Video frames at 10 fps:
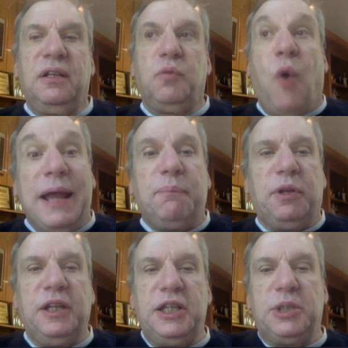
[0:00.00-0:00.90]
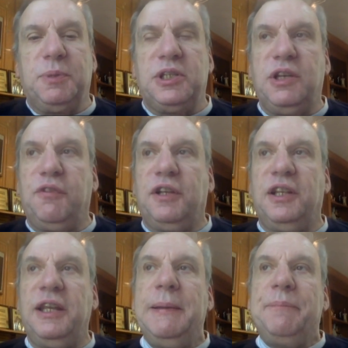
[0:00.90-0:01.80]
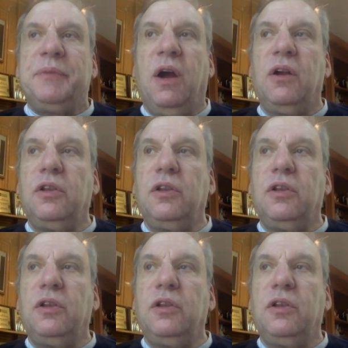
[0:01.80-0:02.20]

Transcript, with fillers: white police specifically, are